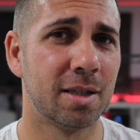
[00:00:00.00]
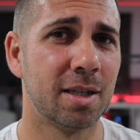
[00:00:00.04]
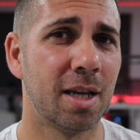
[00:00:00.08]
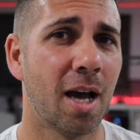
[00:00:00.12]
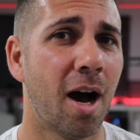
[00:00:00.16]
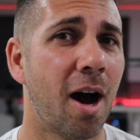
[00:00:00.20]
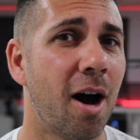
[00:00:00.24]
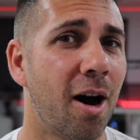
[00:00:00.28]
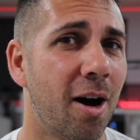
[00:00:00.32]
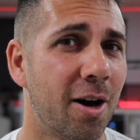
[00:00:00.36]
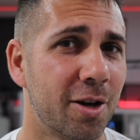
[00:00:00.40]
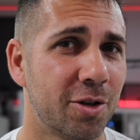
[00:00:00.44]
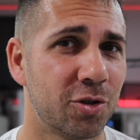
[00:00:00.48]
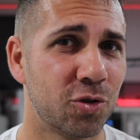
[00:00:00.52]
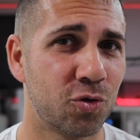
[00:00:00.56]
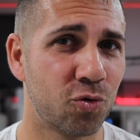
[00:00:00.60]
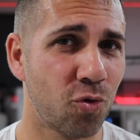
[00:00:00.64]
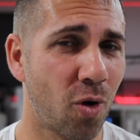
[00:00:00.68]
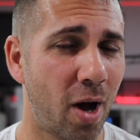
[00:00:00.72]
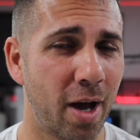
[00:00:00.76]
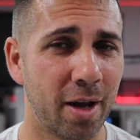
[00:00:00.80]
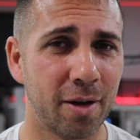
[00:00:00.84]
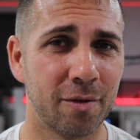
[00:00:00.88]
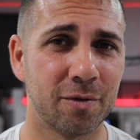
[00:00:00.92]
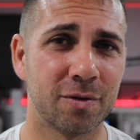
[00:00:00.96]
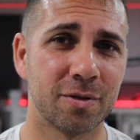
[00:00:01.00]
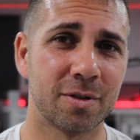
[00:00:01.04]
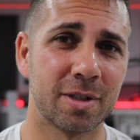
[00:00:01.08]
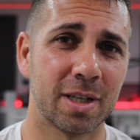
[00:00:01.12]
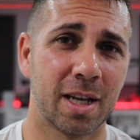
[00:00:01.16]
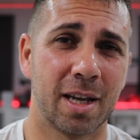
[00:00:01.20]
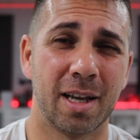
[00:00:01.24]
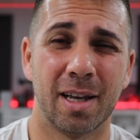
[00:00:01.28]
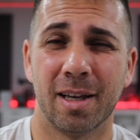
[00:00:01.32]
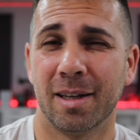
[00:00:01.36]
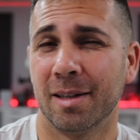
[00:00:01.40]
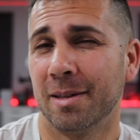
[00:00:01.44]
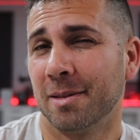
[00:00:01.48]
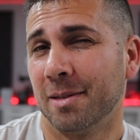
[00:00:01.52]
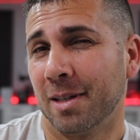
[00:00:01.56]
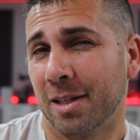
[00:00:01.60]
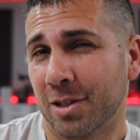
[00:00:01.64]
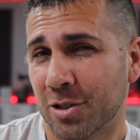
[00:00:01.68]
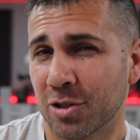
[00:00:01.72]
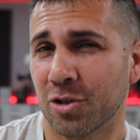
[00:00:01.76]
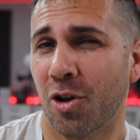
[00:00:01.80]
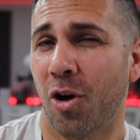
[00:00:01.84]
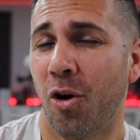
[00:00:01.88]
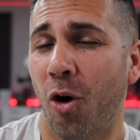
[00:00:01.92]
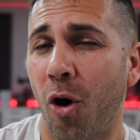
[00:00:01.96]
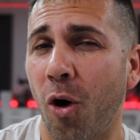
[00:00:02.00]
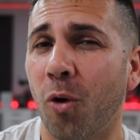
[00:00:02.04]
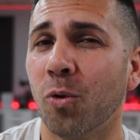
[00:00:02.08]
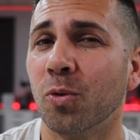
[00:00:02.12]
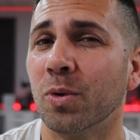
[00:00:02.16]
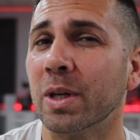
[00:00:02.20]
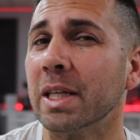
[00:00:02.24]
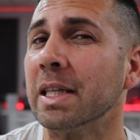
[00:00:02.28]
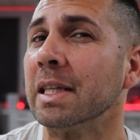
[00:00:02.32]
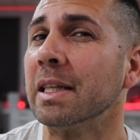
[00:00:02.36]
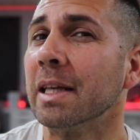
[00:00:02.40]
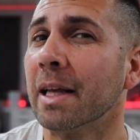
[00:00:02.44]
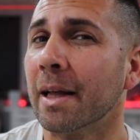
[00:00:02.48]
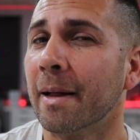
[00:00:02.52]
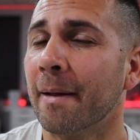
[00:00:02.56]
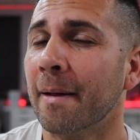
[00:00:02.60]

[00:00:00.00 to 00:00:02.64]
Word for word: the hard drives and it's not only